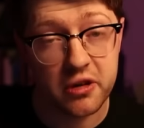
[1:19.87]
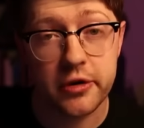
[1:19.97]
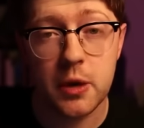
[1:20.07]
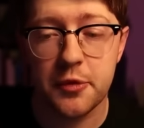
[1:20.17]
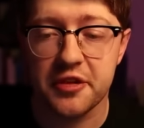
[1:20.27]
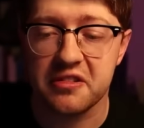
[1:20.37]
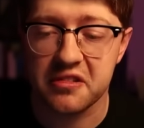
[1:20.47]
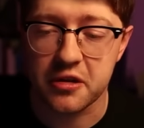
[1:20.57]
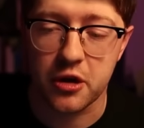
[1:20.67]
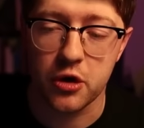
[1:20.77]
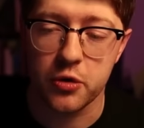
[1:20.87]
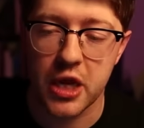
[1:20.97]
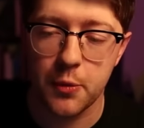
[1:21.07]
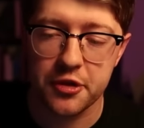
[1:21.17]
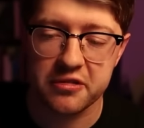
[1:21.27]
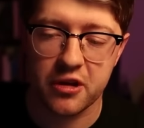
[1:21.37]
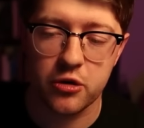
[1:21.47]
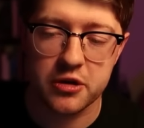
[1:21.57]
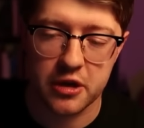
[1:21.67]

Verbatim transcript: We'll start here with this C code. And what this code